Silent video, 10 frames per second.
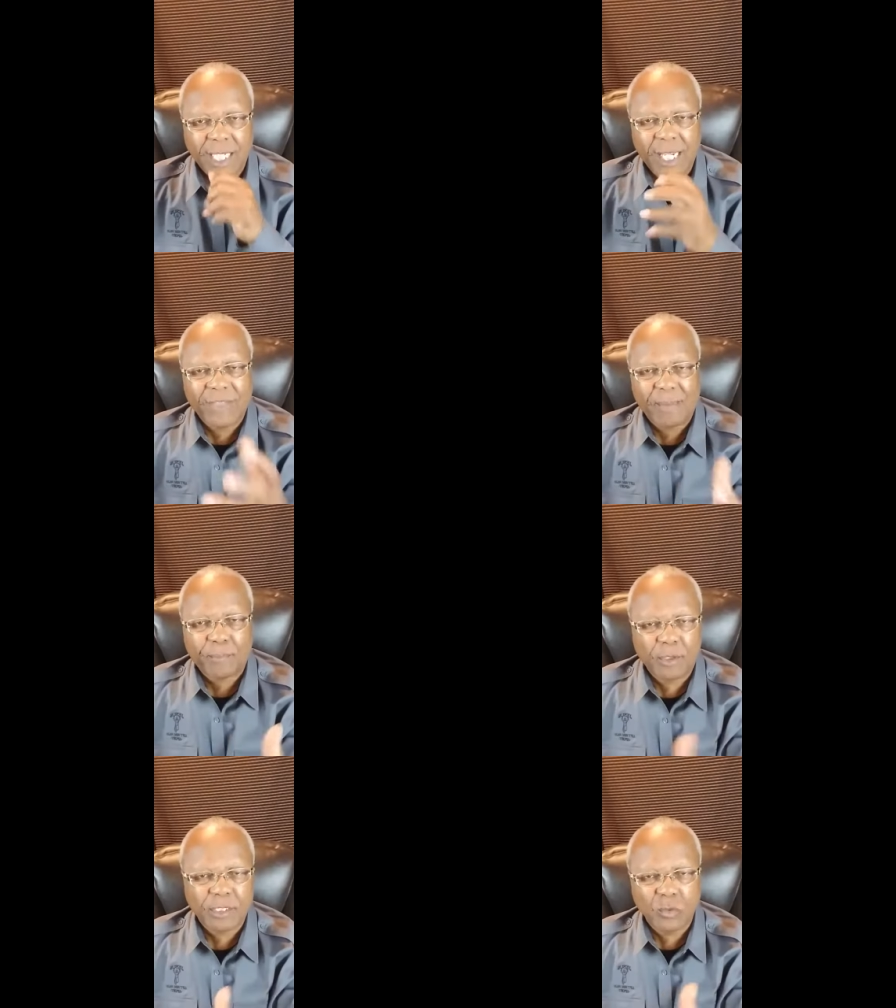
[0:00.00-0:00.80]
If that
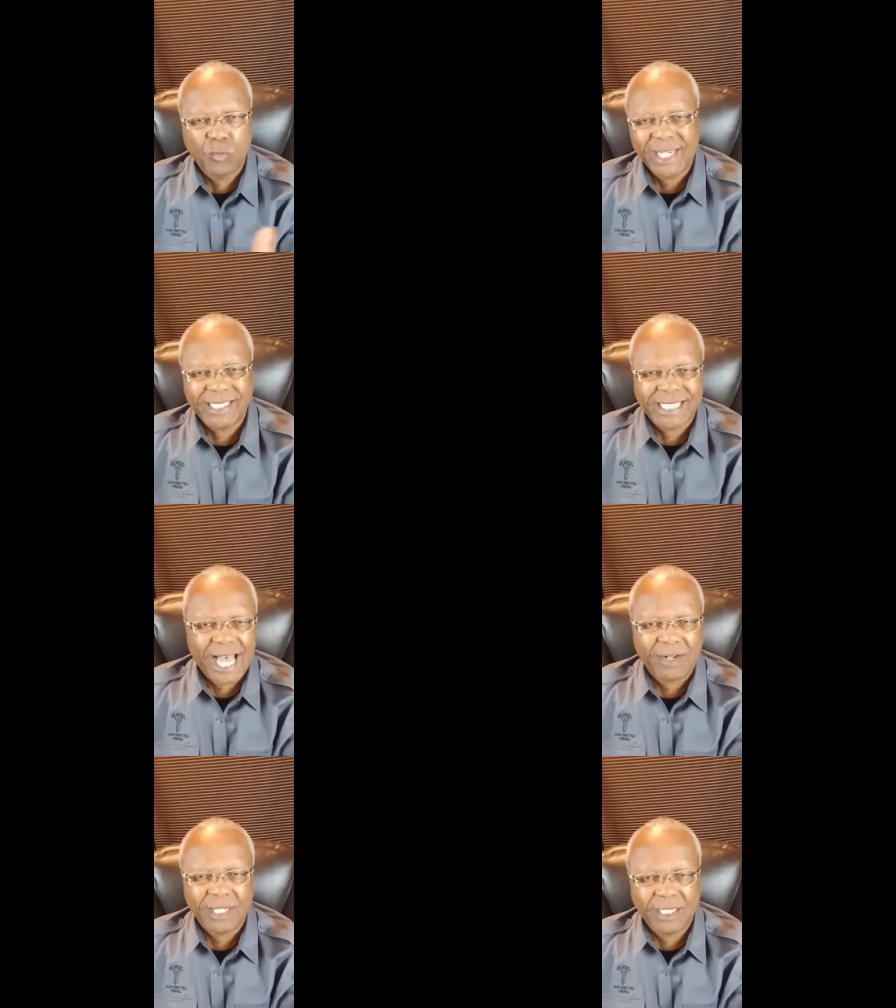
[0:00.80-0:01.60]
person weakens
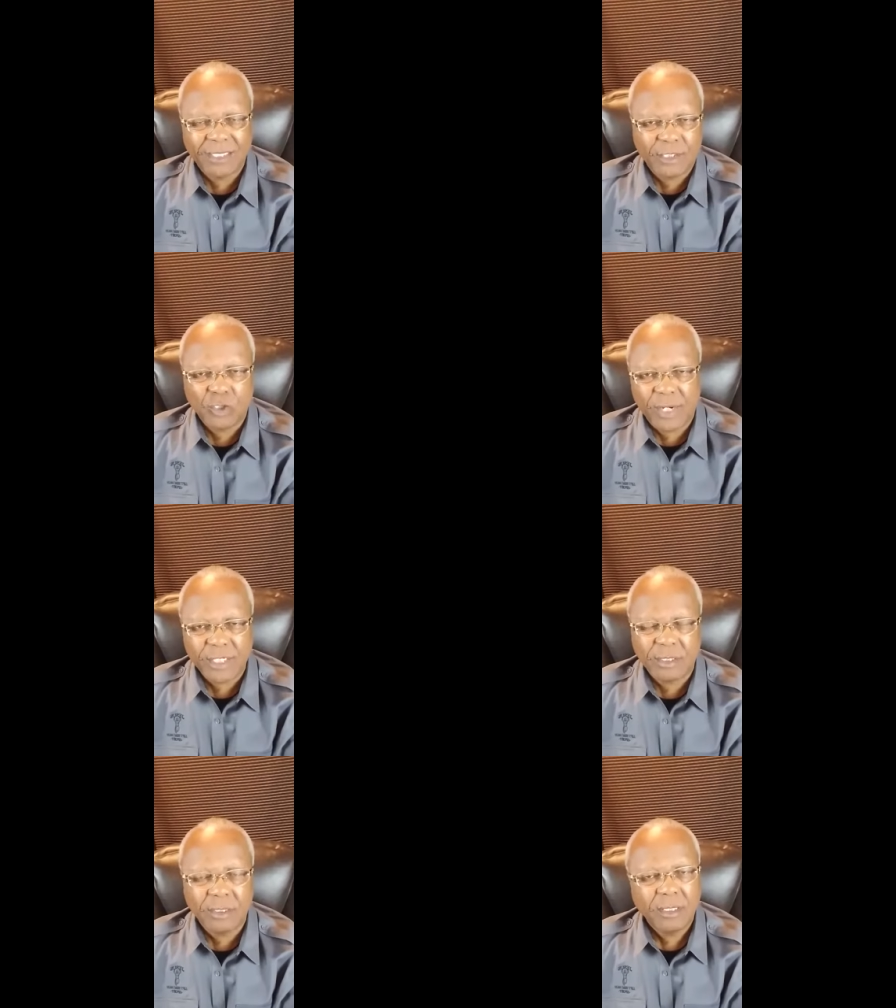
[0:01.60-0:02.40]
out in a
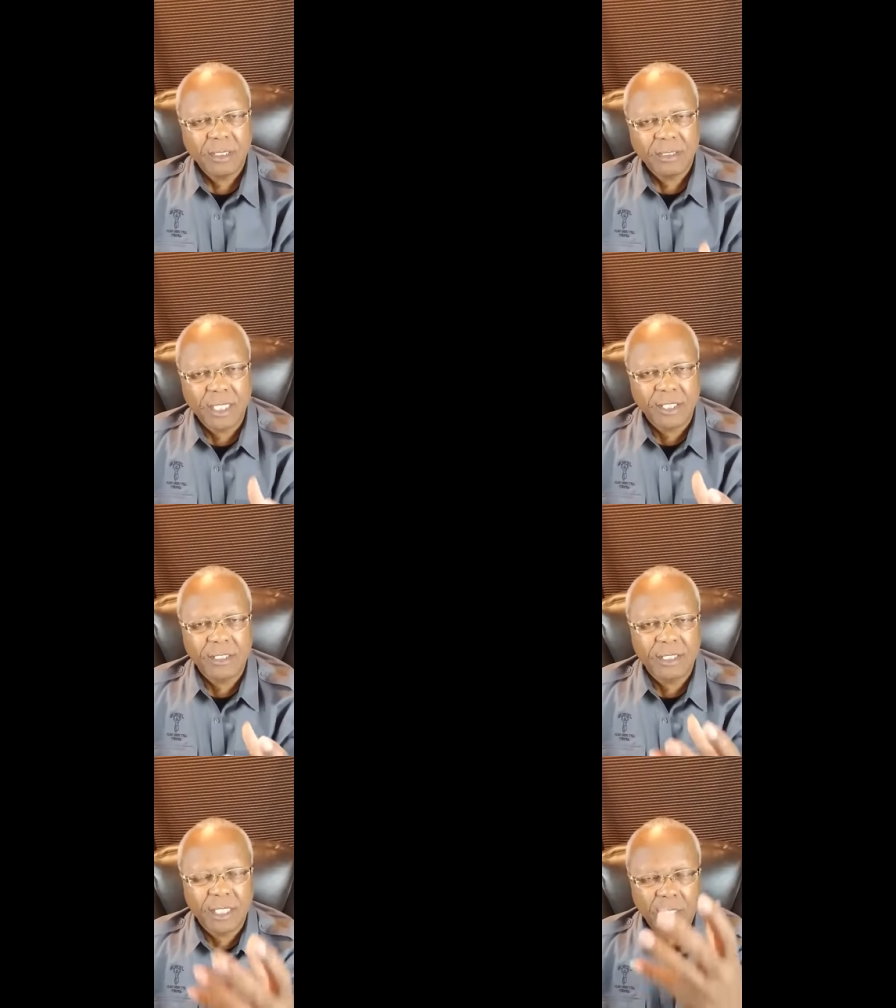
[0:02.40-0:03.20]
situation,
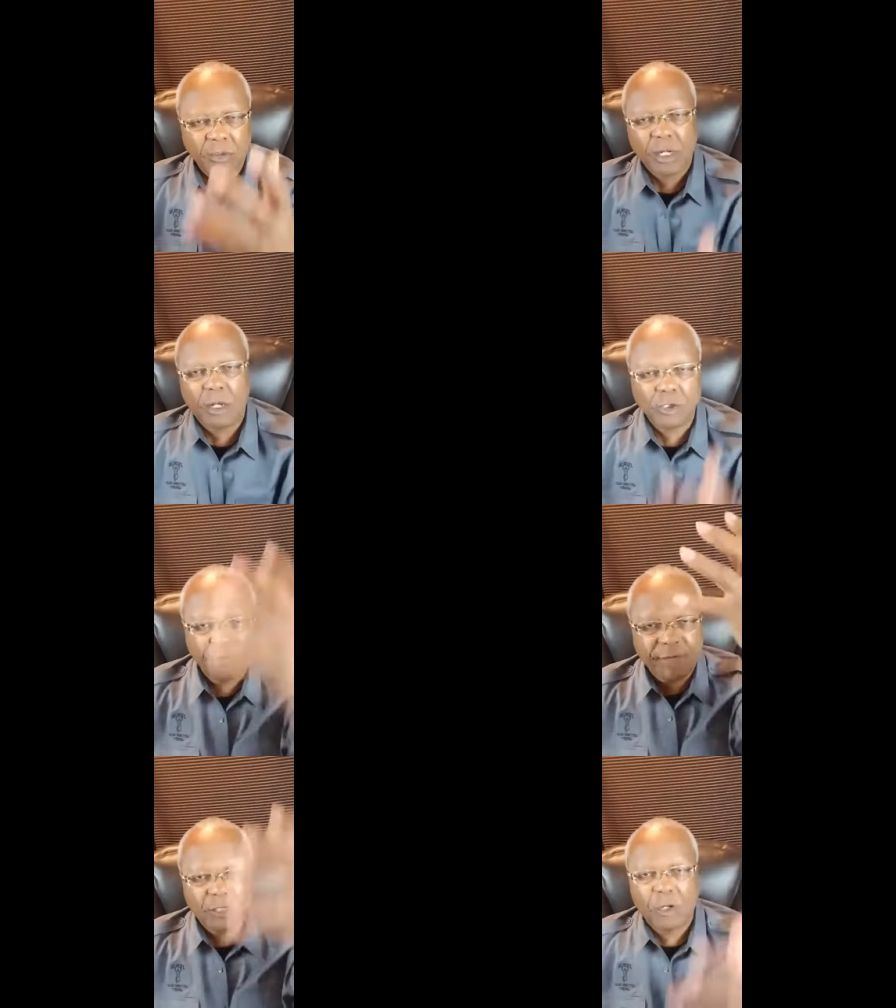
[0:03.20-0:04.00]
then they'll cause
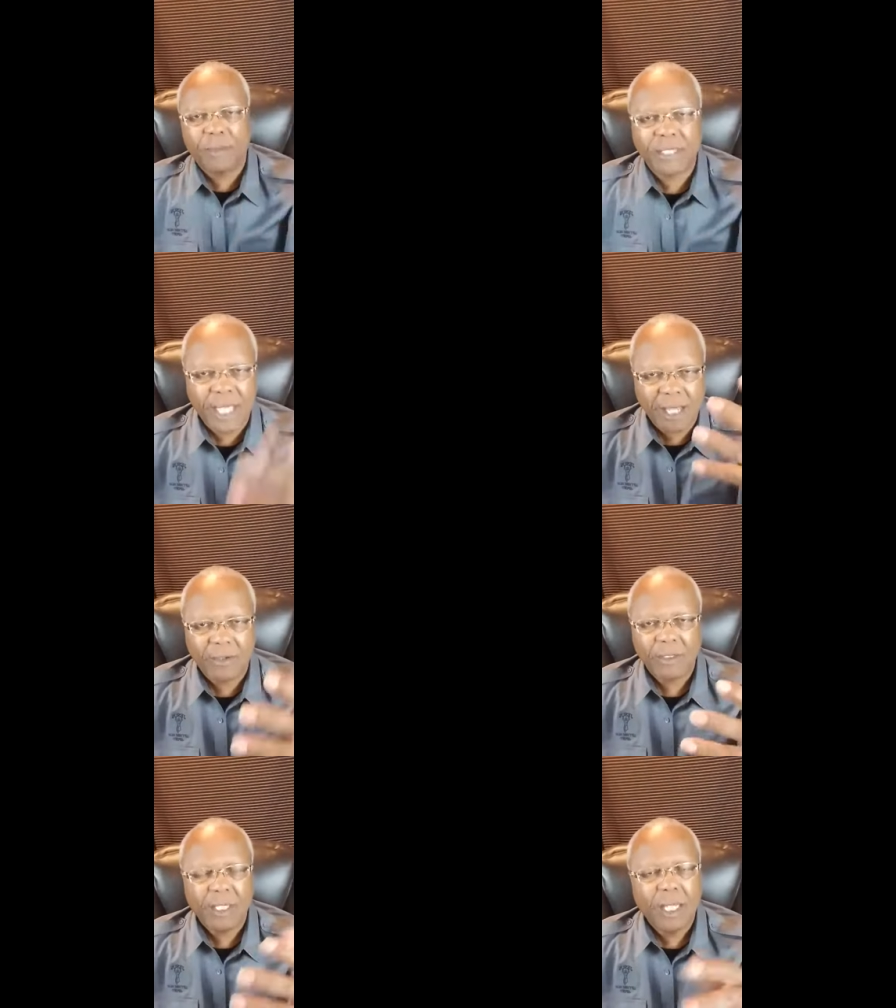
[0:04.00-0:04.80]
your faith to go up and
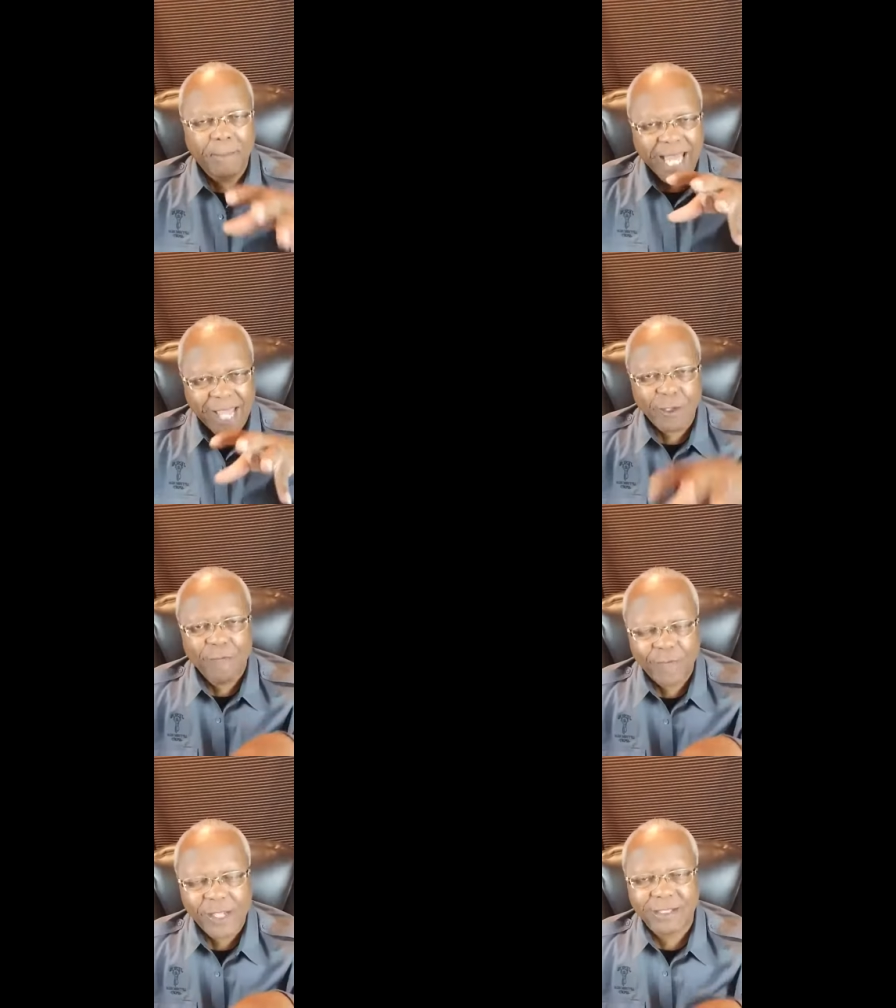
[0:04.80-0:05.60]
down. But have your
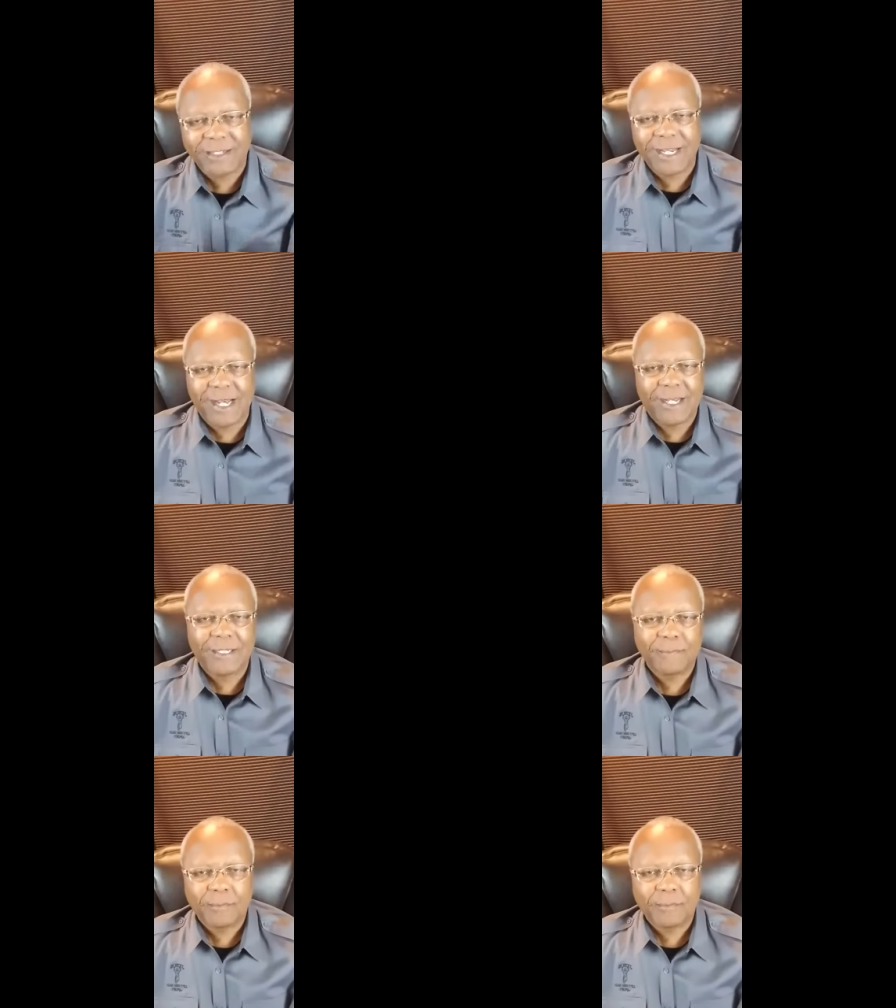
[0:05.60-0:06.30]
faith in God.